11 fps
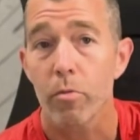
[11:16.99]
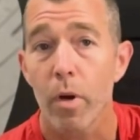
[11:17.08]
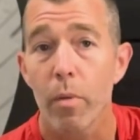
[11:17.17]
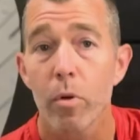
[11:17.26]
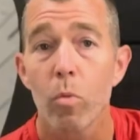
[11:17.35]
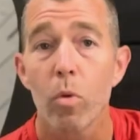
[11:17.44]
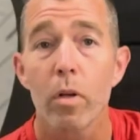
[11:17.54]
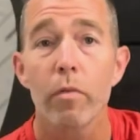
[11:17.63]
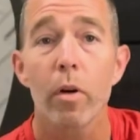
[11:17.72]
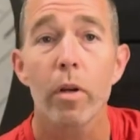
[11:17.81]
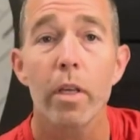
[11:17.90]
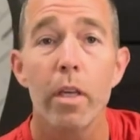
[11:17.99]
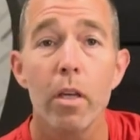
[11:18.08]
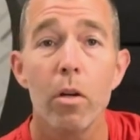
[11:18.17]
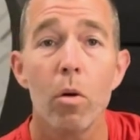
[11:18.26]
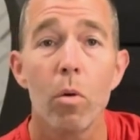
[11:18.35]
remember one of our
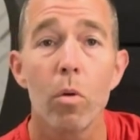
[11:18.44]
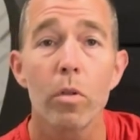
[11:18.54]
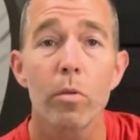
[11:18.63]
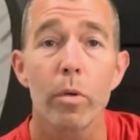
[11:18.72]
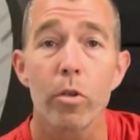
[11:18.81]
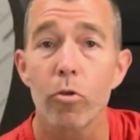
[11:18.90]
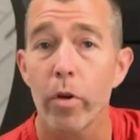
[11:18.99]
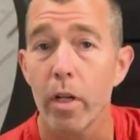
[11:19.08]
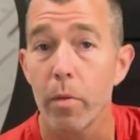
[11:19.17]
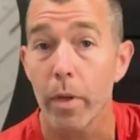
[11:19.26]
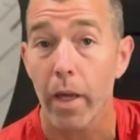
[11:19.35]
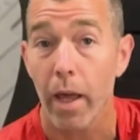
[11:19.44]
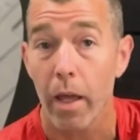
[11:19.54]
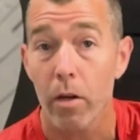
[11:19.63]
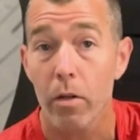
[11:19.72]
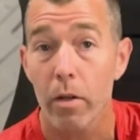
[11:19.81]
key goals when treating
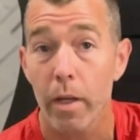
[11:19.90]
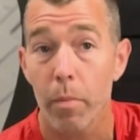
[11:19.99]
mechanical